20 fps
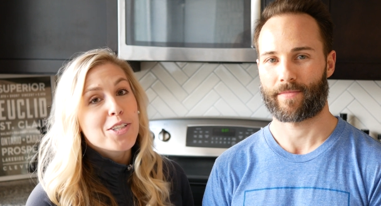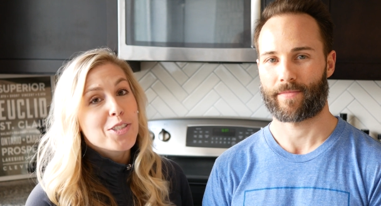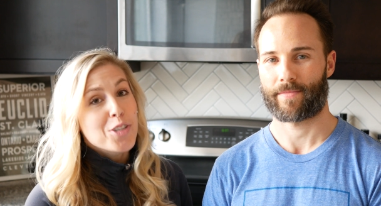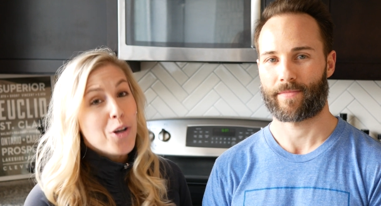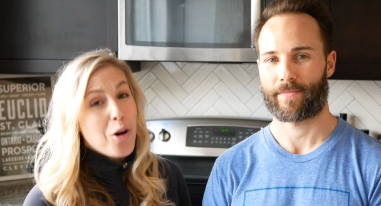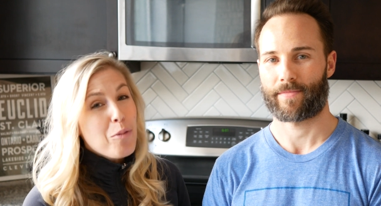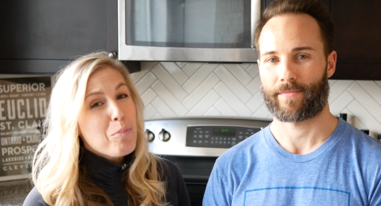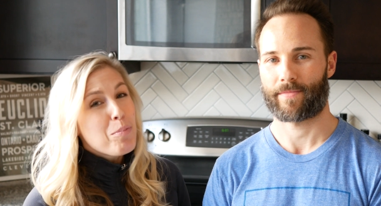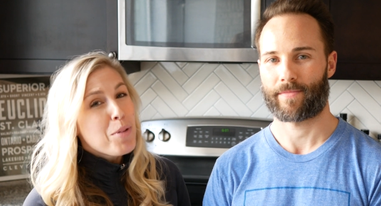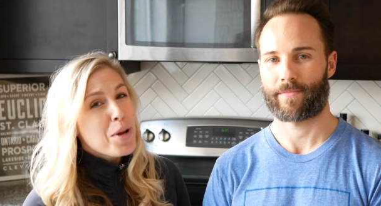
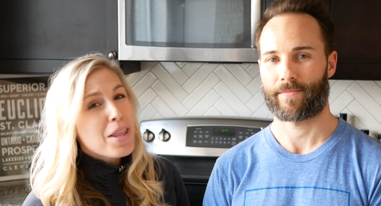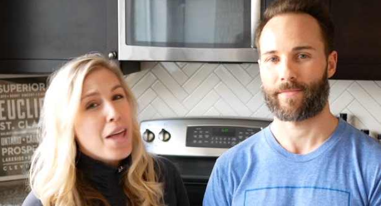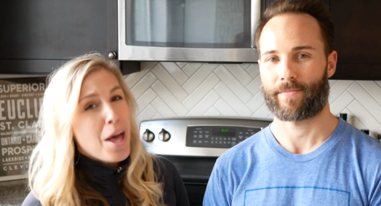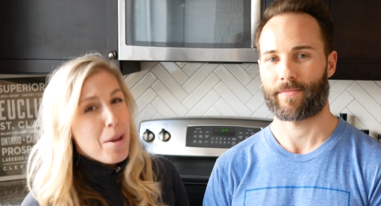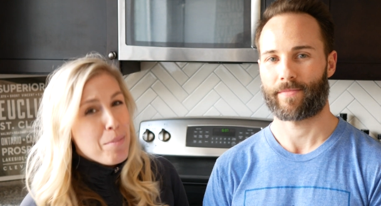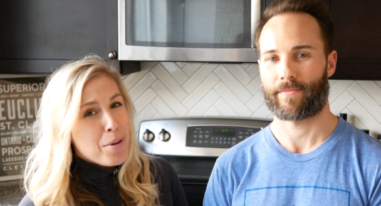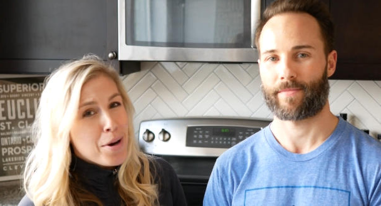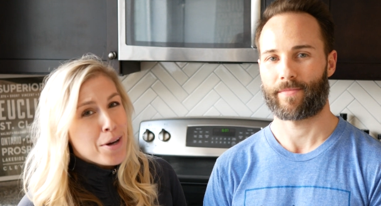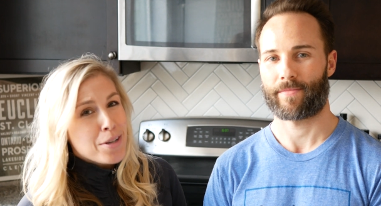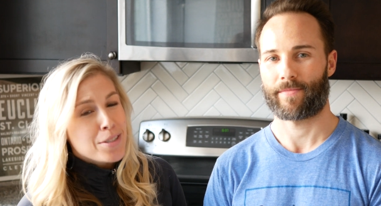Speaker 1: don't be
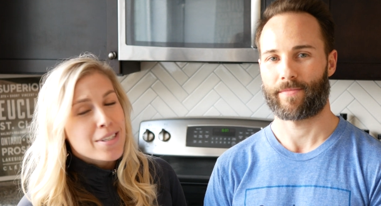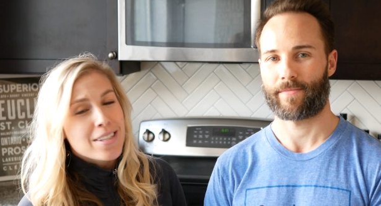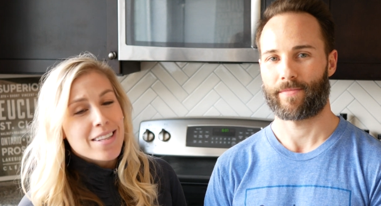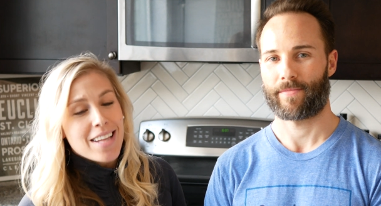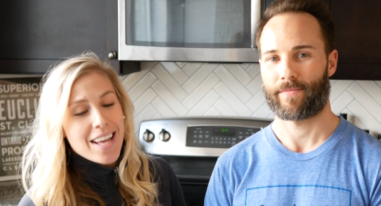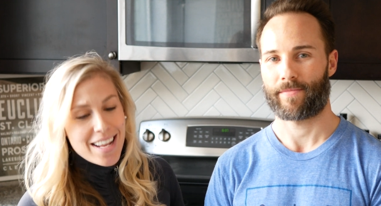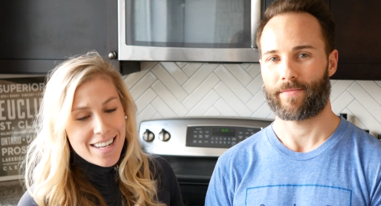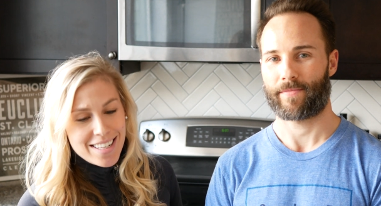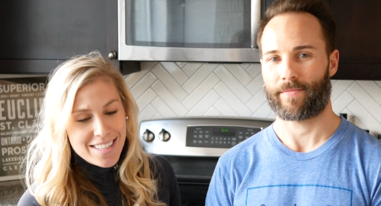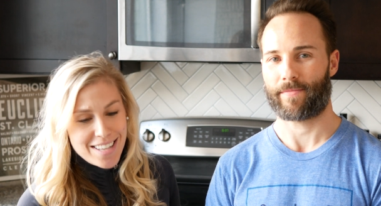that person
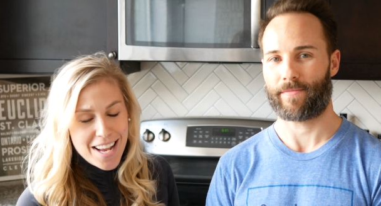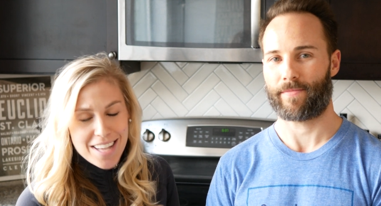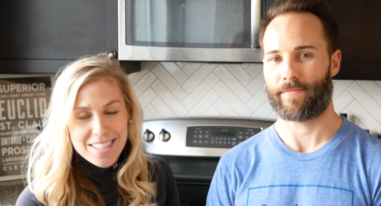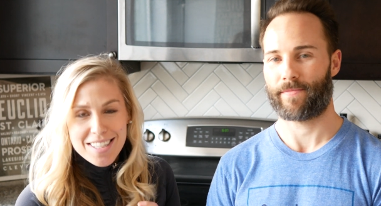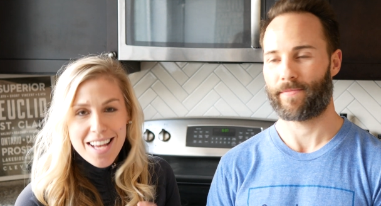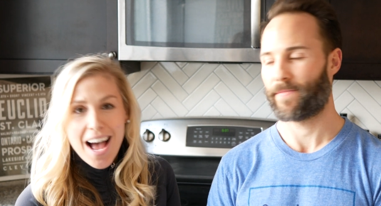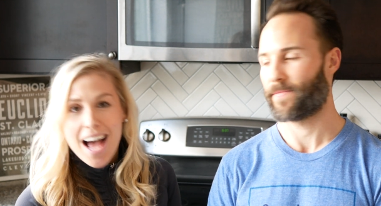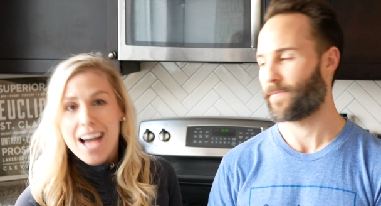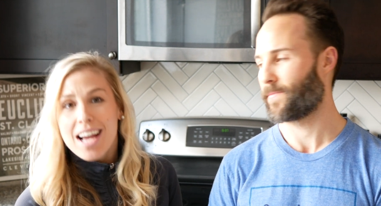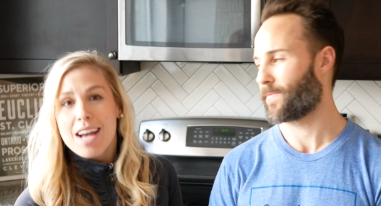that
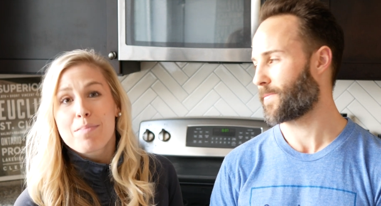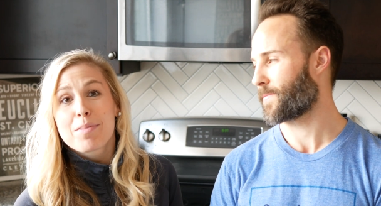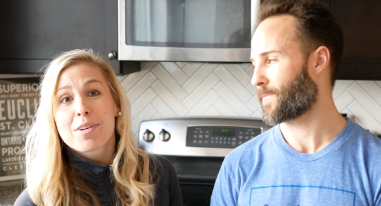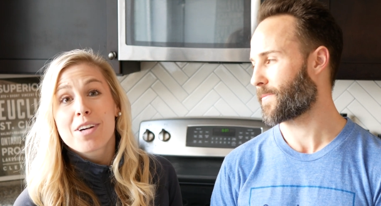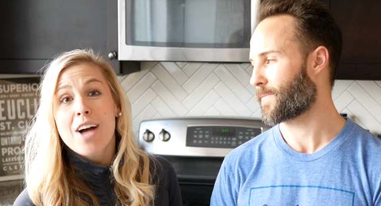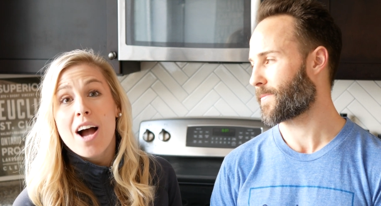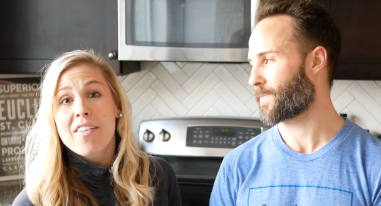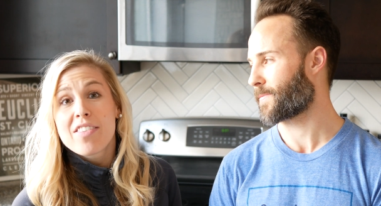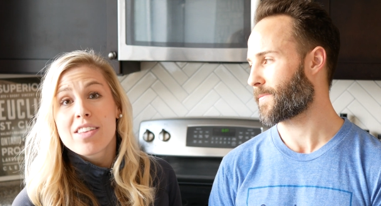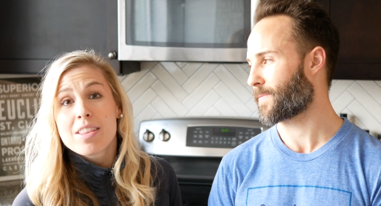takes a hot cup
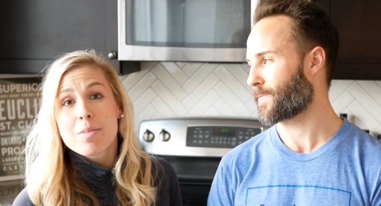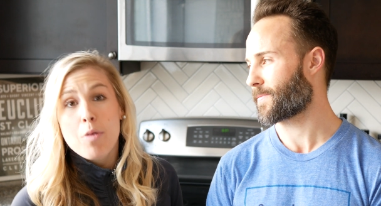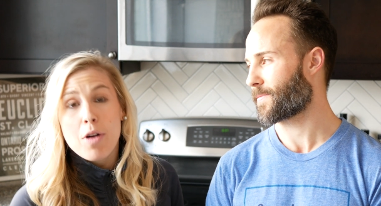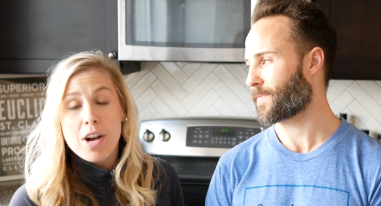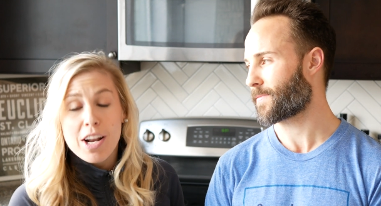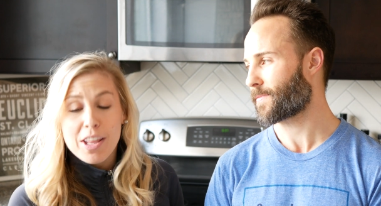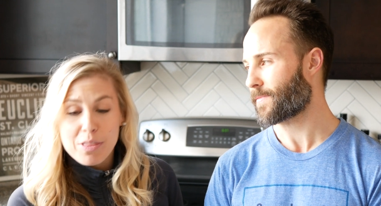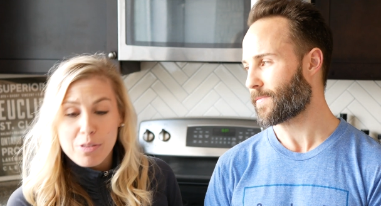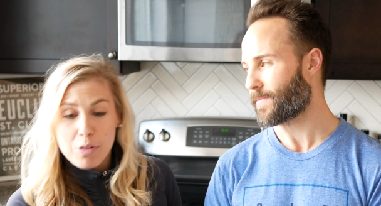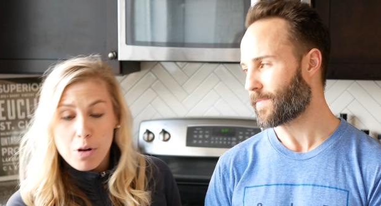of coffee in the
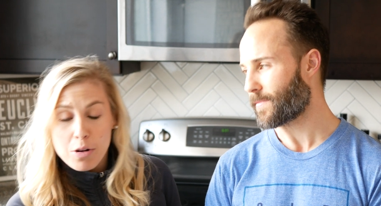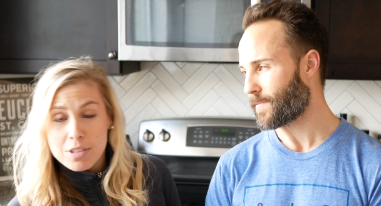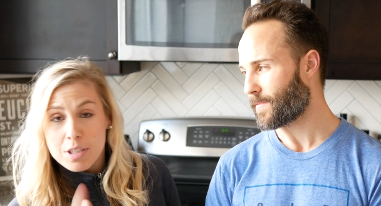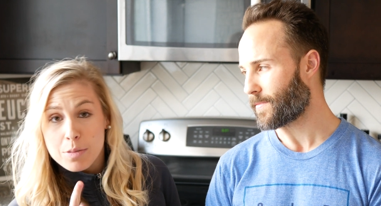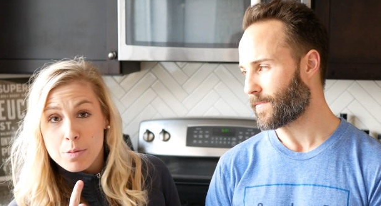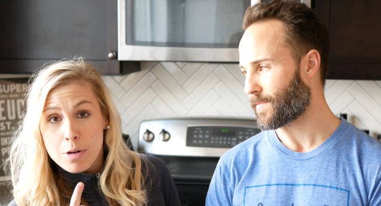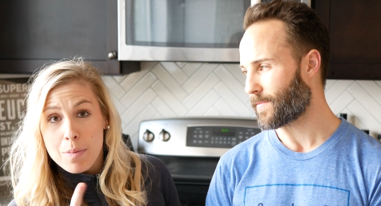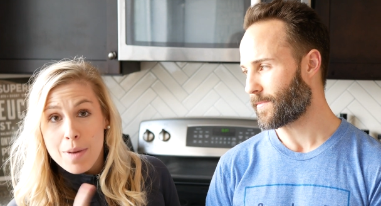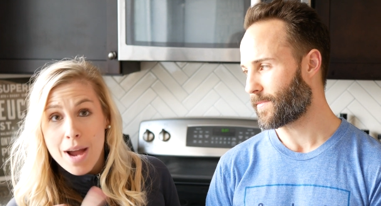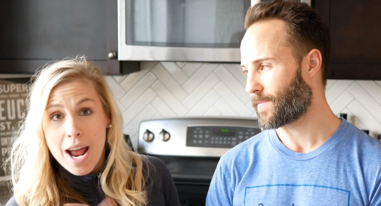morning, throws
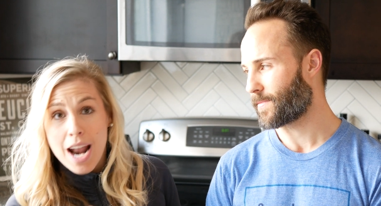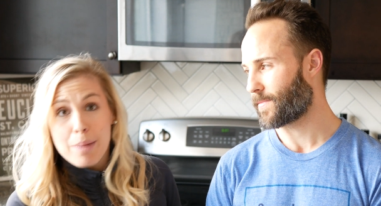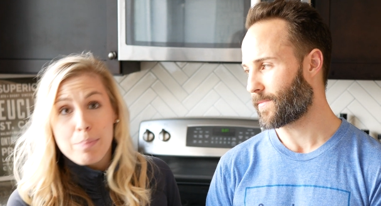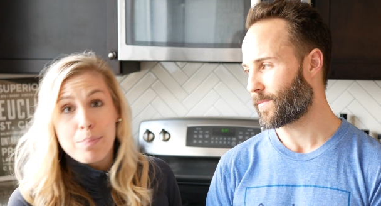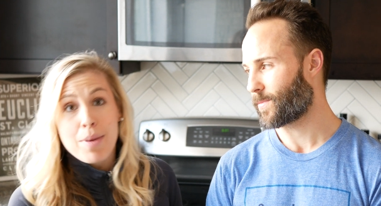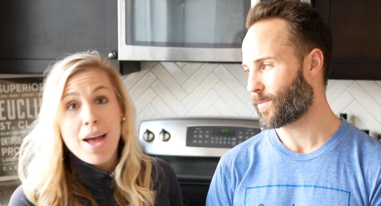the probiotic